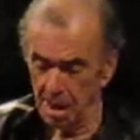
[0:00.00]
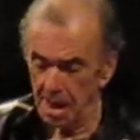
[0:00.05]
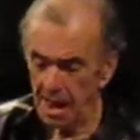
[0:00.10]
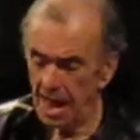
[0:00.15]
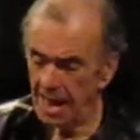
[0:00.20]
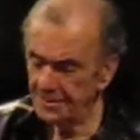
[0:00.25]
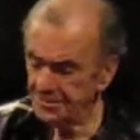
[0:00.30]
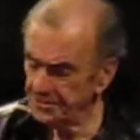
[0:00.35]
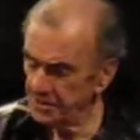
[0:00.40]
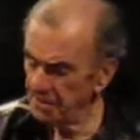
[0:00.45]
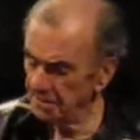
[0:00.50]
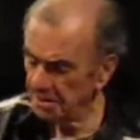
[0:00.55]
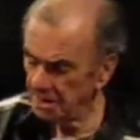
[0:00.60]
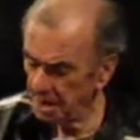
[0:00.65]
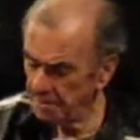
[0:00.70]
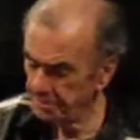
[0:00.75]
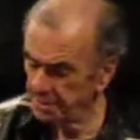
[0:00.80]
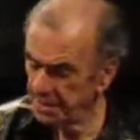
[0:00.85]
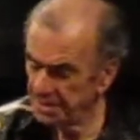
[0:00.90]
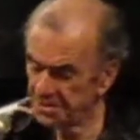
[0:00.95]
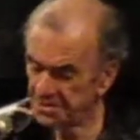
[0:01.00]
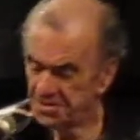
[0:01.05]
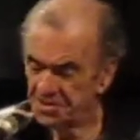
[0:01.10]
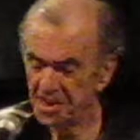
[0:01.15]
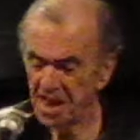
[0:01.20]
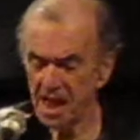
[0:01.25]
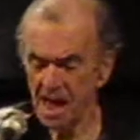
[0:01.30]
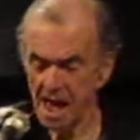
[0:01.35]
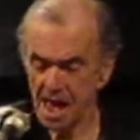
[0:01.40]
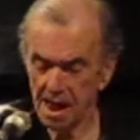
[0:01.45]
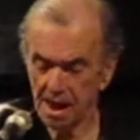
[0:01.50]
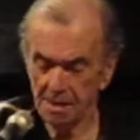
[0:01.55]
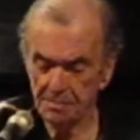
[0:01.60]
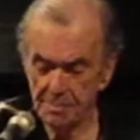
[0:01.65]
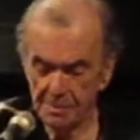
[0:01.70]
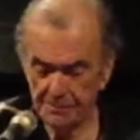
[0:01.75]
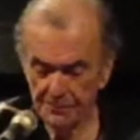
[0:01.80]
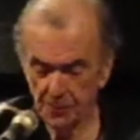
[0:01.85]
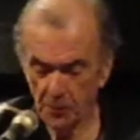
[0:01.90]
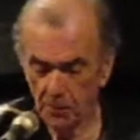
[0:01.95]
I thought I'd be dead
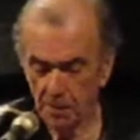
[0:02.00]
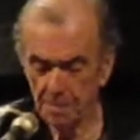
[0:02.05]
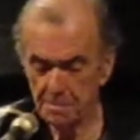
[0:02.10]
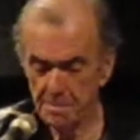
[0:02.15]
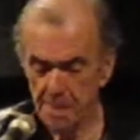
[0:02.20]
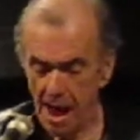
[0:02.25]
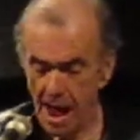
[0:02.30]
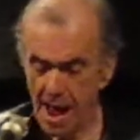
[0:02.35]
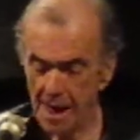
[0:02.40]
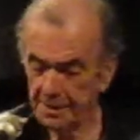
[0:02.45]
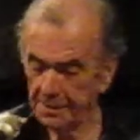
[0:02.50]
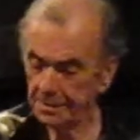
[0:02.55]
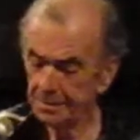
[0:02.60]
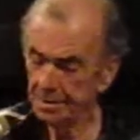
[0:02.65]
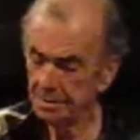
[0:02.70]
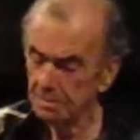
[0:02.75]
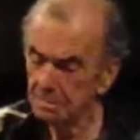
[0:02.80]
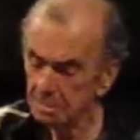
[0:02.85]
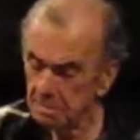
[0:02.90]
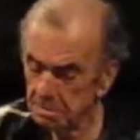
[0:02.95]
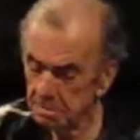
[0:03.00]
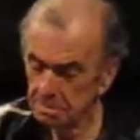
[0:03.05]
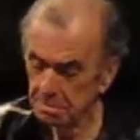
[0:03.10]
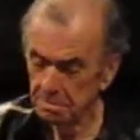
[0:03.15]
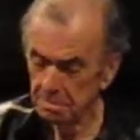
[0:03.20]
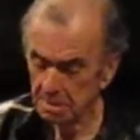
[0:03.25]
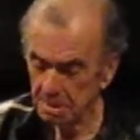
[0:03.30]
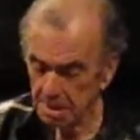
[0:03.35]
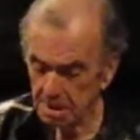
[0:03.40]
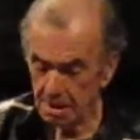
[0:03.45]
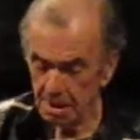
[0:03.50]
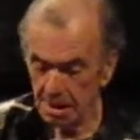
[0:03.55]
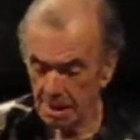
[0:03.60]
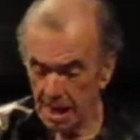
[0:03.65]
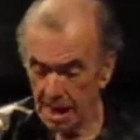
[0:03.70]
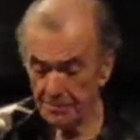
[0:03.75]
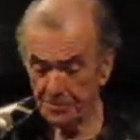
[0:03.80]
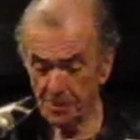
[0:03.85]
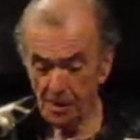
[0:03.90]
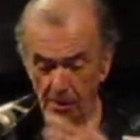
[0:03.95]
before it mattered.
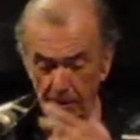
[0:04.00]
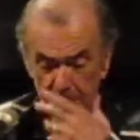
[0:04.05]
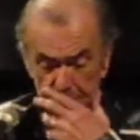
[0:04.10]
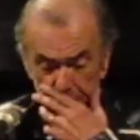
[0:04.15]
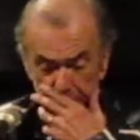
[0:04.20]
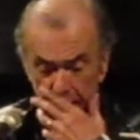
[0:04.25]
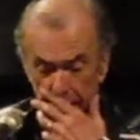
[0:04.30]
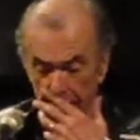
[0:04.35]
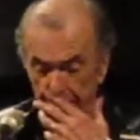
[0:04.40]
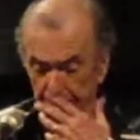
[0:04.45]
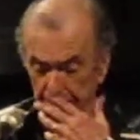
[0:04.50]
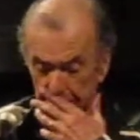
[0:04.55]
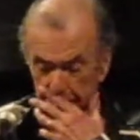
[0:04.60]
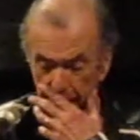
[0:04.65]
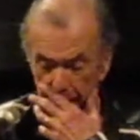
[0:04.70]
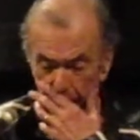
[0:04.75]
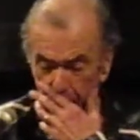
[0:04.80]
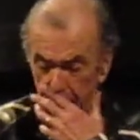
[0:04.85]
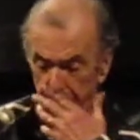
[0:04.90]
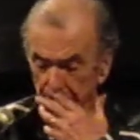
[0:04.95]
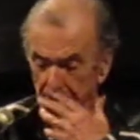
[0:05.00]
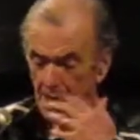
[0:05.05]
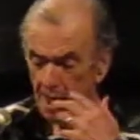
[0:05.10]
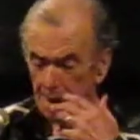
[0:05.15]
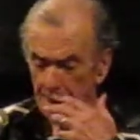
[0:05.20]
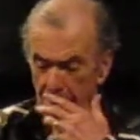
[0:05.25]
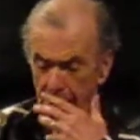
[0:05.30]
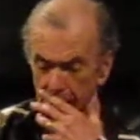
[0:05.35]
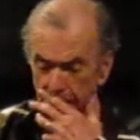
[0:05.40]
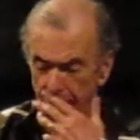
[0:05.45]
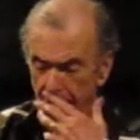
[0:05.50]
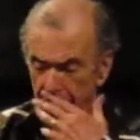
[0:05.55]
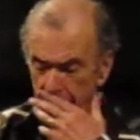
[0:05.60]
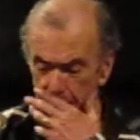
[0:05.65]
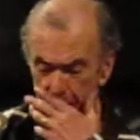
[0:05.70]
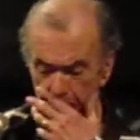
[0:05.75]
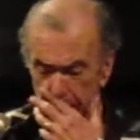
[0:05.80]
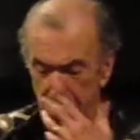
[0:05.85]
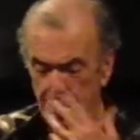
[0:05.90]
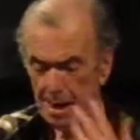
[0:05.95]
I thought I thought I'd be dead. I would not. I'm
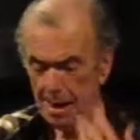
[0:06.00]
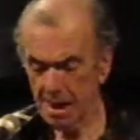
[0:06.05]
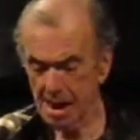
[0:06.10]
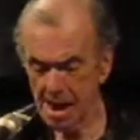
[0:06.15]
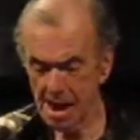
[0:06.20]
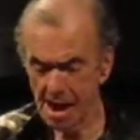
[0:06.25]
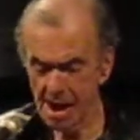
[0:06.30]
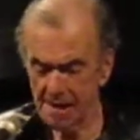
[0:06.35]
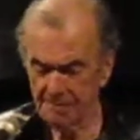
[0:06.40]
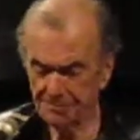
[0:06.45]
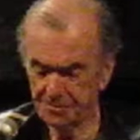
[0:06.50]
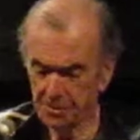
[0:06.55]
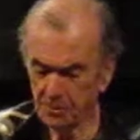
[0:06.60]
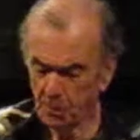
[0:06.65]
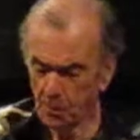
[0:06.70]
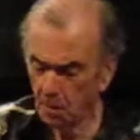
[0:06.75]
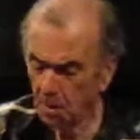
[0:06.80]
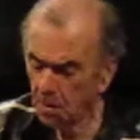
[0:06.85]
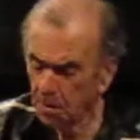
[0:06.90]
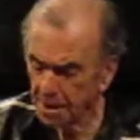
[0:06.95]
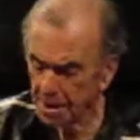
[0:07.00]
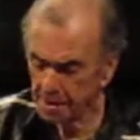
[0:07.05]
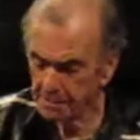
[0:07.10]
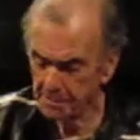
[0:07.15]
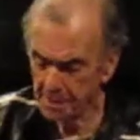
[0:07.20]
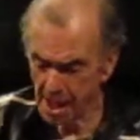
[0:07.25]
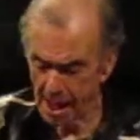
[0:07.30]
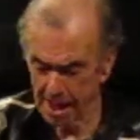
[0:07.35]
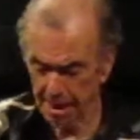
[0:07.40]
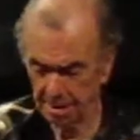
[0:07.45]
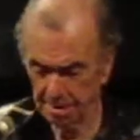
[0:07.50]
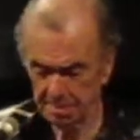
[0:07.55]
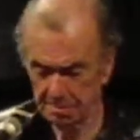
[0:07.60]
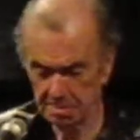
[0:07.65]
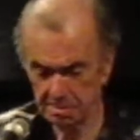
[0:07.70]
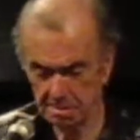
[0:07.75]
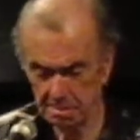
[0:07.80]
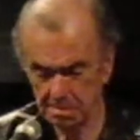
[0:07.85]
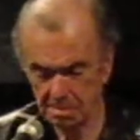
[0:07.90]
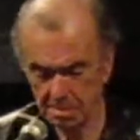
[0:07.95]
not. I'm not have to worry about
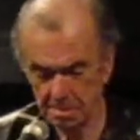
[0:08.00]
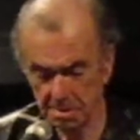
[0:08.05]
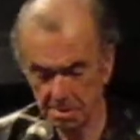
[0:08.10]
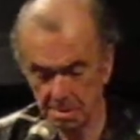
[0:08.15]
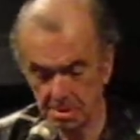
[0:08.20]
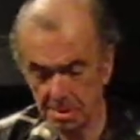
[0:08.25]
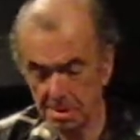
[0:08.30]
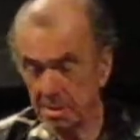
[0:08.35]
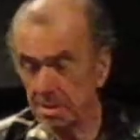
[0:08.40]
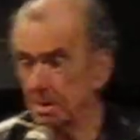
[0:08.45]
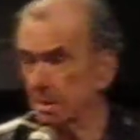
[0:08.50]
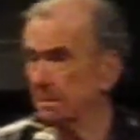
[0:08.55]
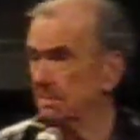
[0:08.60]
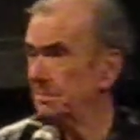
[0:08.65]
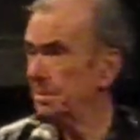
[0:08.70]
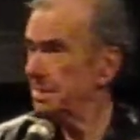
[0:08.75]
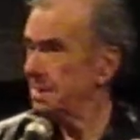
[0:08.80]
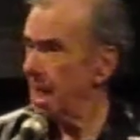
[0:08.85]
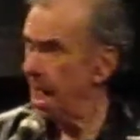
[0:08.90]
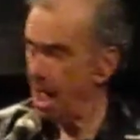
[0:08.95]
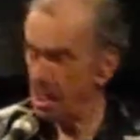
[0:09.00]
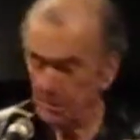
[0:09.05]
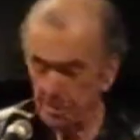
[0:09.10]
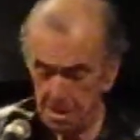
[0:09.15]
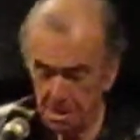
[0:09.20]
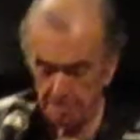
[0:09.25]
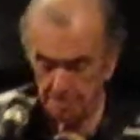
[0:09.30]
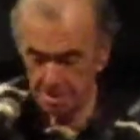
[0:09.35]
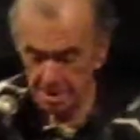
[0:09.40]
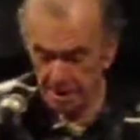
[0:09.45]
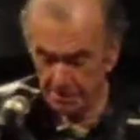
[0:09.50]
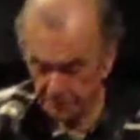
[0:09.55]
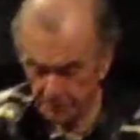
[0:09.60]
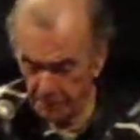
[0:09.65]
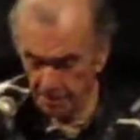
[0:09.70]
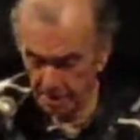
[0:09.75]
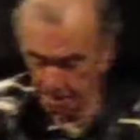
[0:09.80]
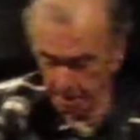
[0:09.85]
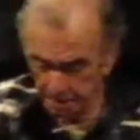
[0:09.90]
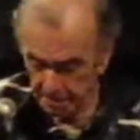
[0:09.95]
it. But now I'm
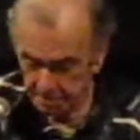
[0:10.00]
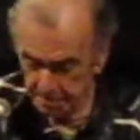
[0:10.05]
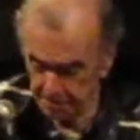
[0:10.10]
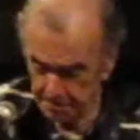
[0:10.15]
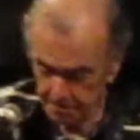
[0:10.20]
different.